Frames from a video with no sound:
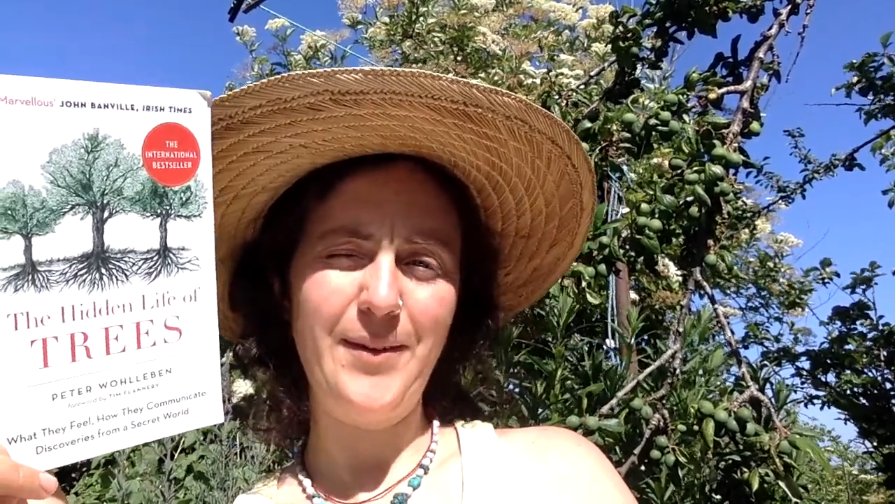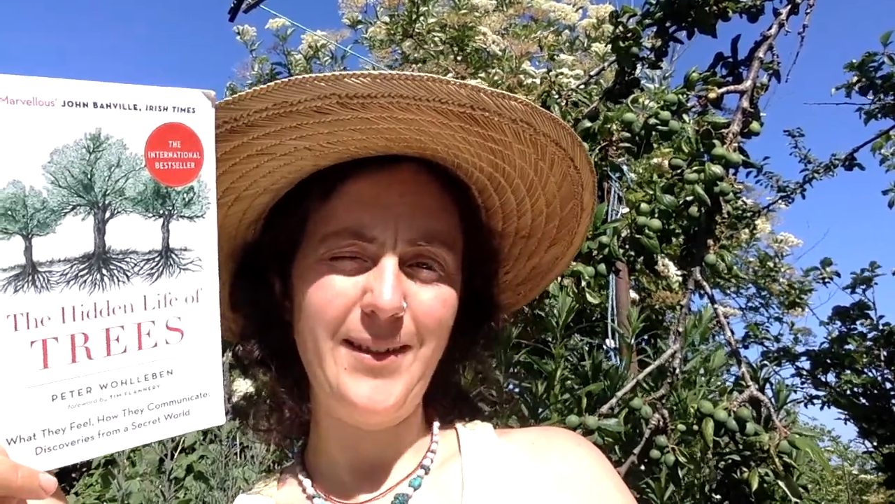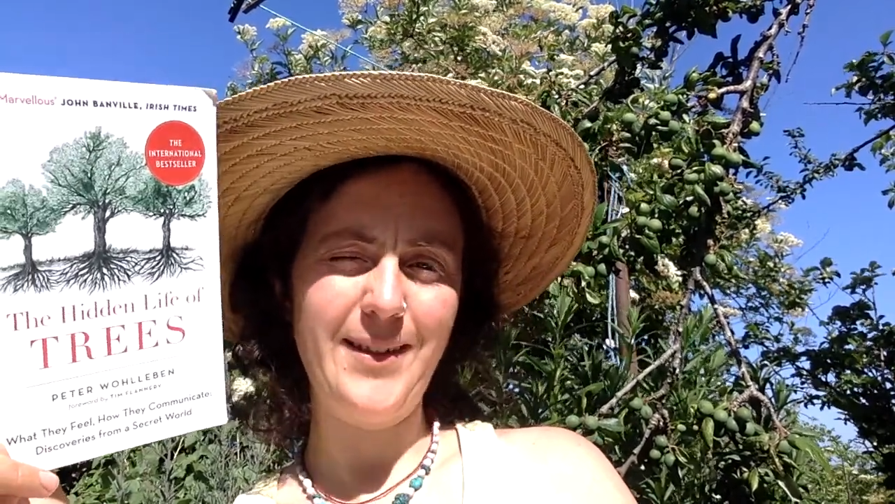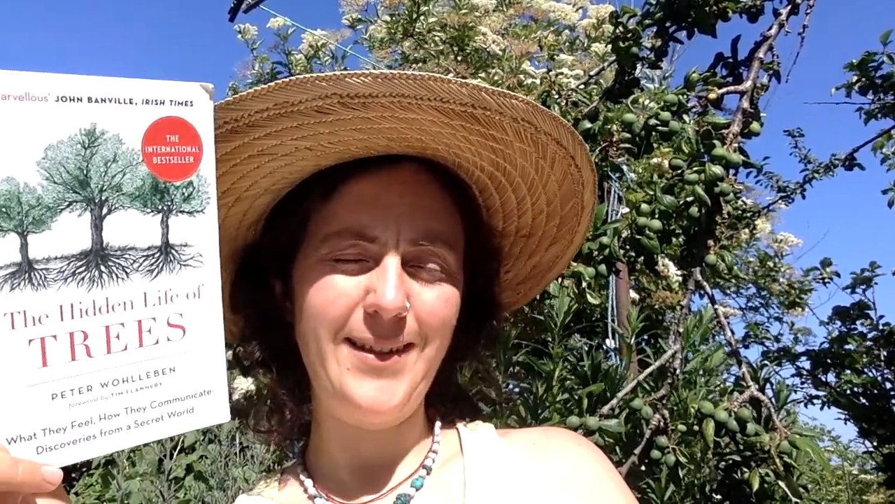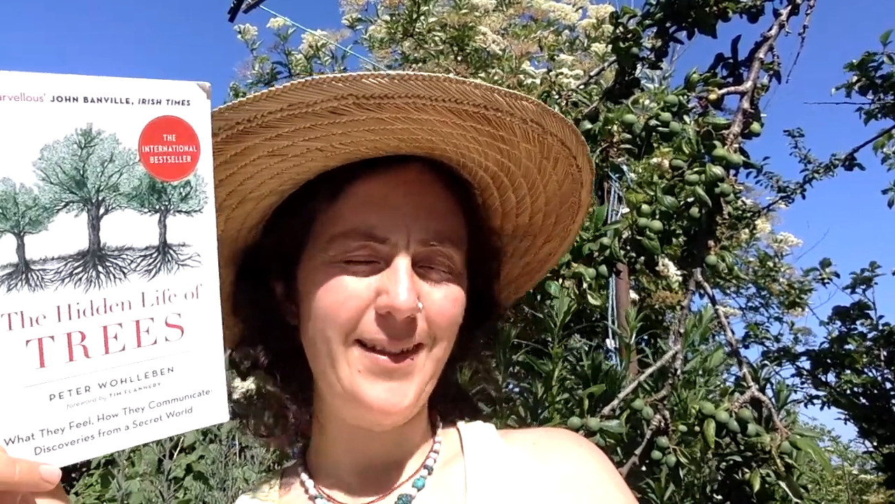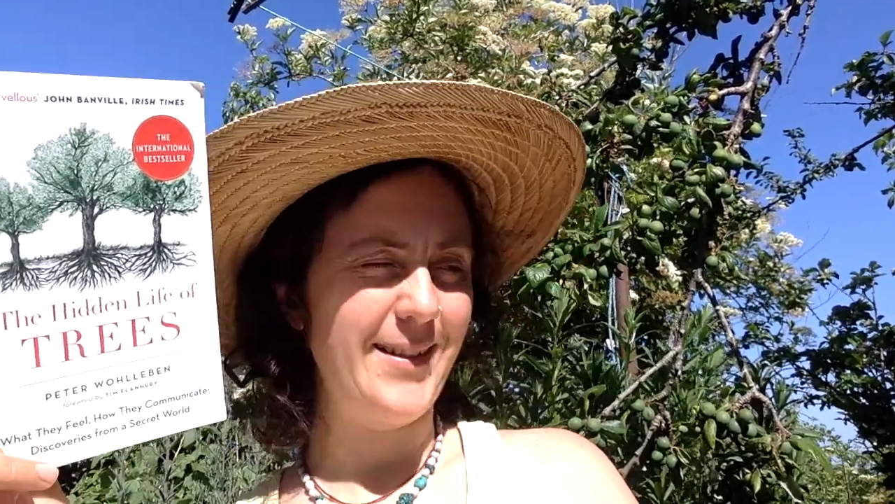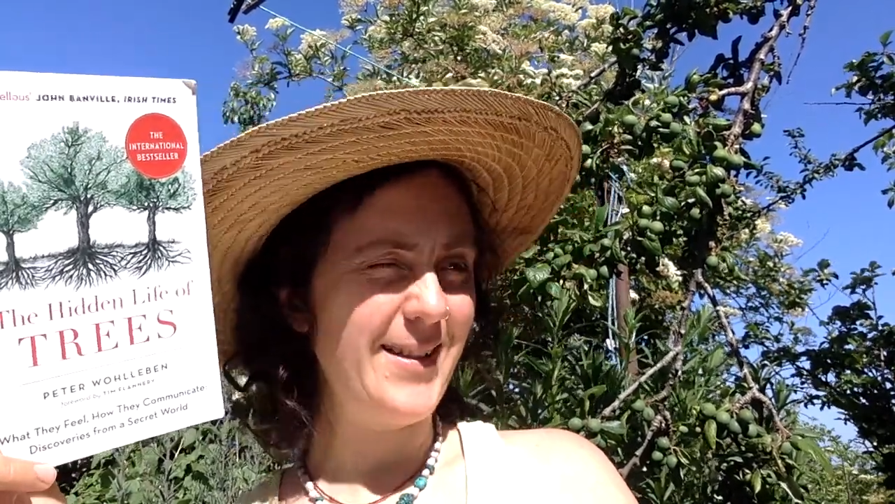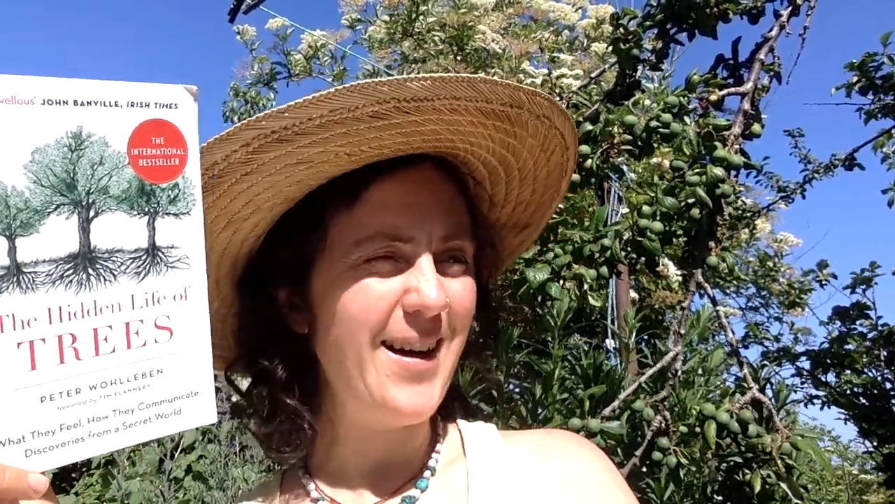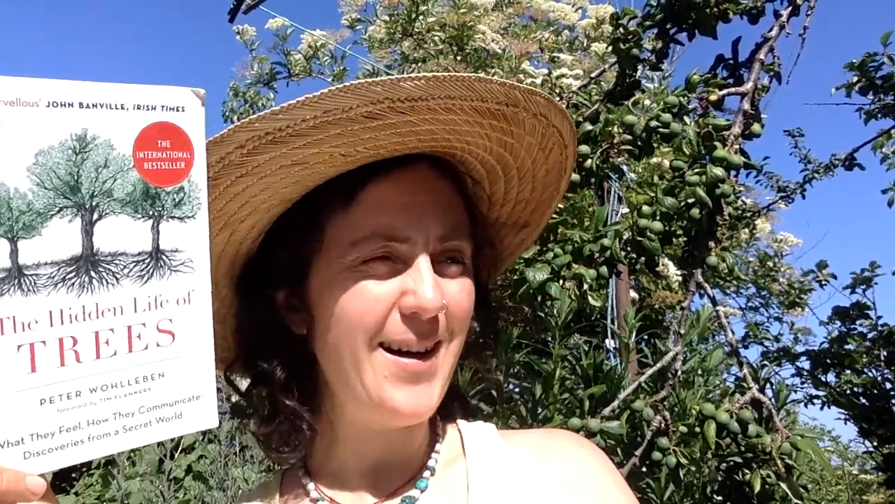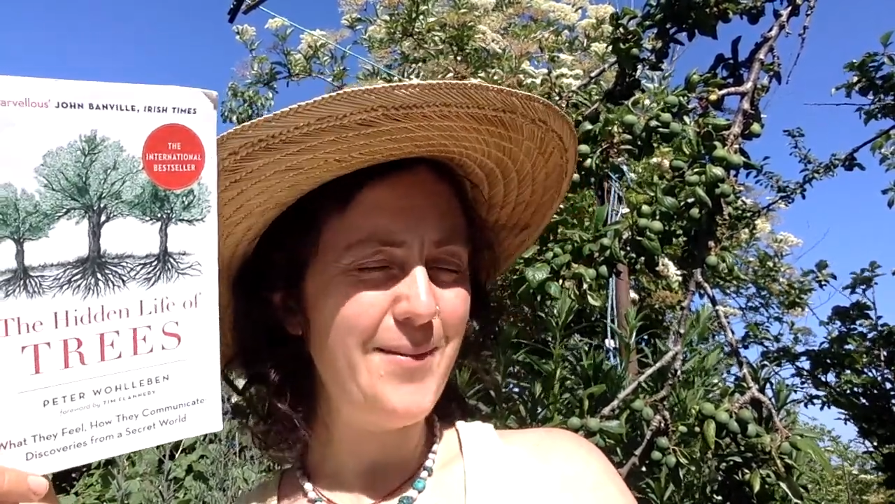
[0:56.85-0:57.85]
the
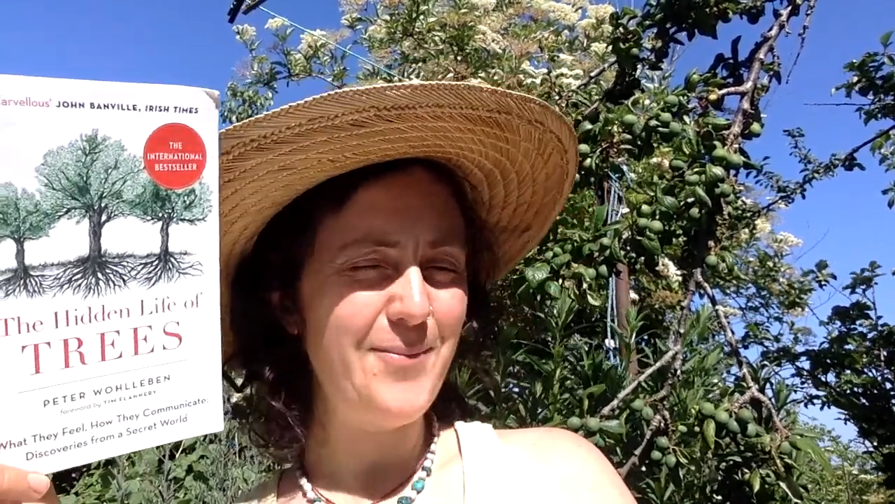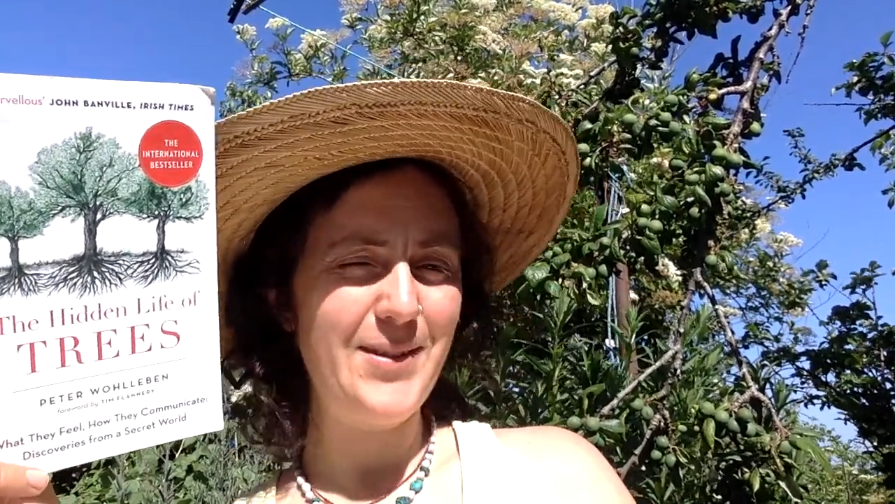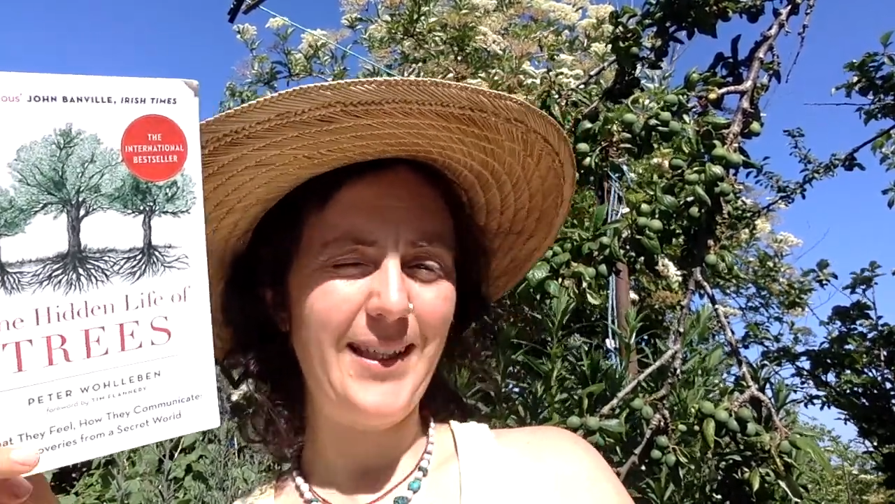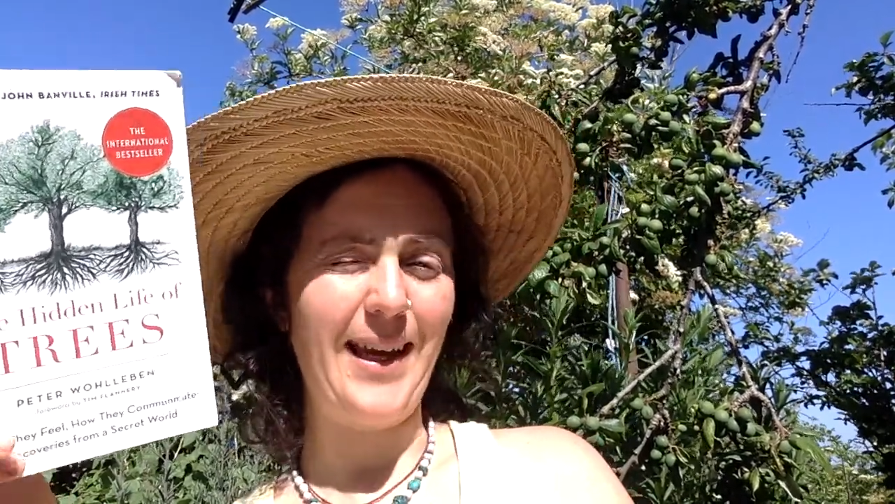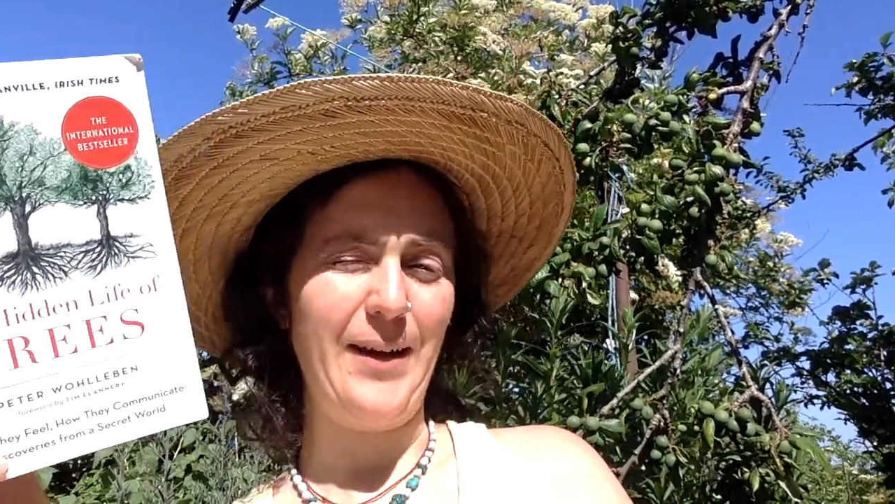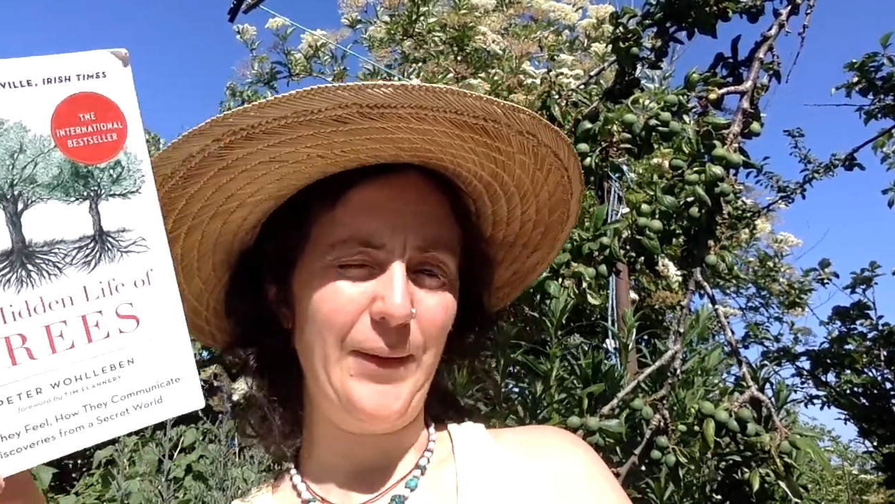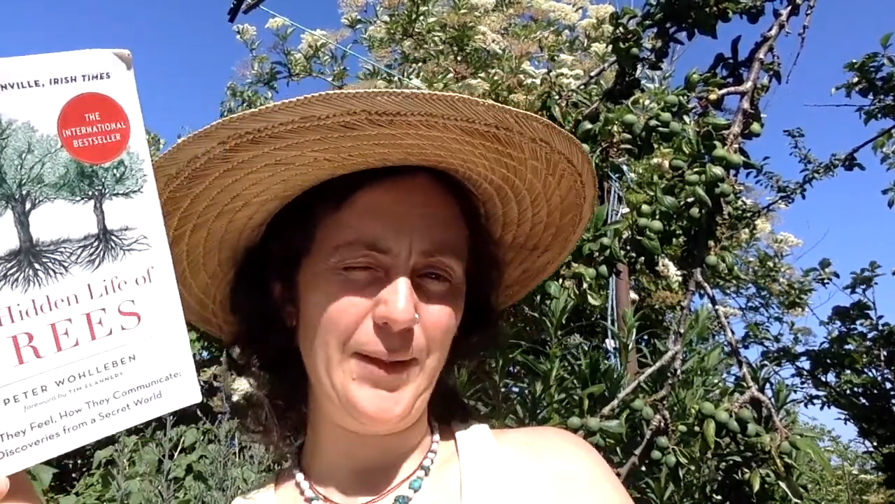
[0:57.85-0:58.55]
time scale